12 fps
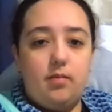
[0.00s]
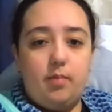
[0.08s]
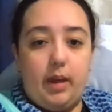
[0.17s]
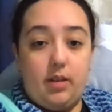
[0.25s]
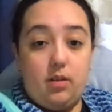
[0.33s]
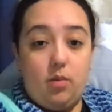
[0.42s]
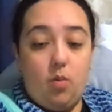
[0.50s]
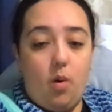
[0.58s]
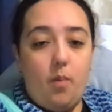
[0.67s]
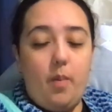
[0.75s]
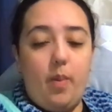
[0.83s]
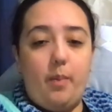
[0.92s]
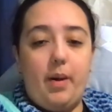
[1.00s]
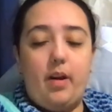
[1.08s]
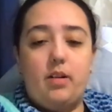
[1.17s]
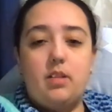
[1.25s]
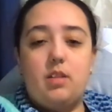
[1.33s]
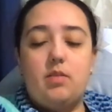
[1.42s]
based on what the
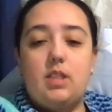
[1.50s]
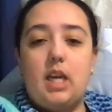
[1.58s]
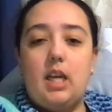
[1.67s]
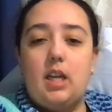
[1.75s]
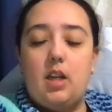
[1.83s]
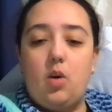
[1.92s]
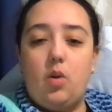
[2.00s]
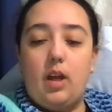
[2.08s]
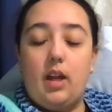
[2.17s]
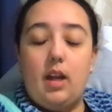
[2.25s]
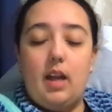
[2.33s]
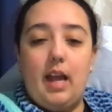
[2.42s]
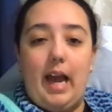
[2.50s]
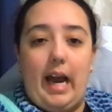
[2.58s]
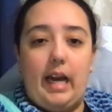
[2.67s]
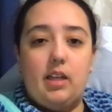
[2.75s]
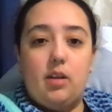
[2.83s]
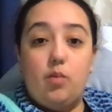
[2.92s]
parents have said and all that,
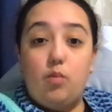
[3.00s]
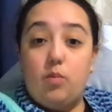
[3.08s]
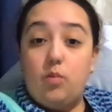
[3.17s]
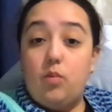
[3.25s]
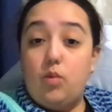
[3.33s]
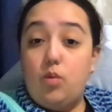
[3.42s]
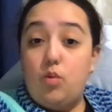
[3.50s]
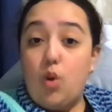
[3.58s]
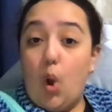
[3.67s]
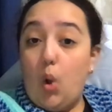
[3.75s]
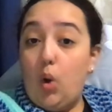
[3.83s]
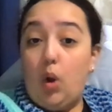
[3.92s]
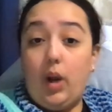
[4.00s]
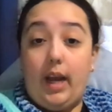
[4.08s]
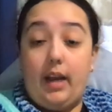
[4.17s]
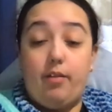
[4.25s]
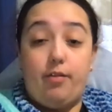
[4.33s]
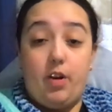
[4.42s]
had no longer
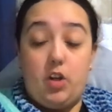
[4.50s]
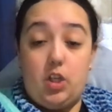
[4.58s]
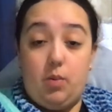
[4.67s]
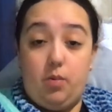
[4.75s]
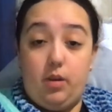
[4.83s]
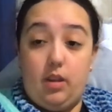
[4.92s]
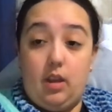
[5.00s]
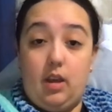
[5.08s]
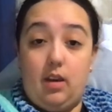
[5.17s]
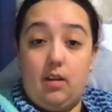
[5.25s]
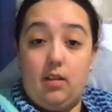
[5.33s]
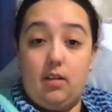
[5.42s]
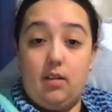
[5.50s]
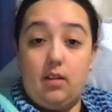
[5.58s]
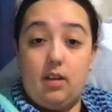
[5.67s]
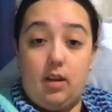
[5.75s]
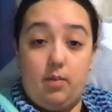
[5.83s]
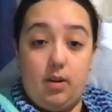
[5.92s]
had a friendship with the
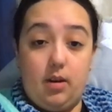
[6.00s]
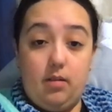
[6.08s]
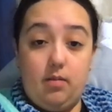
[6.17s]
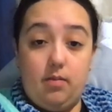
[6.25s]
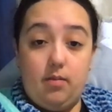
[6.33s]
gunman,